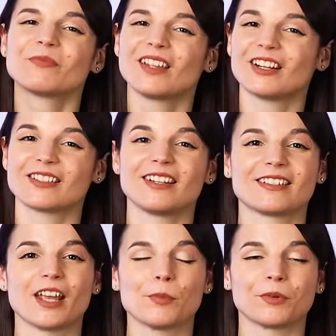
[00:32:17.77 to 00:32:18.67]
Here's an
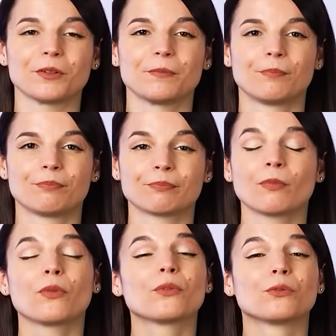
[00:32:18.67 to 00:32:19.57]
example.
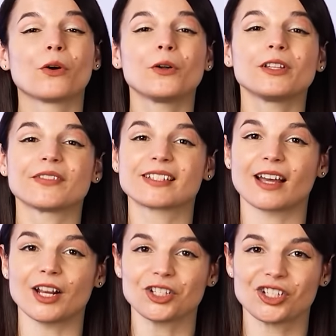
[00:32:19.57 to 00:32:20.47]
Roll of
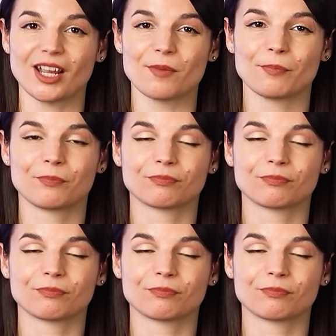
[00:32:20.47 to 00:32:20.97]
Scotch tape.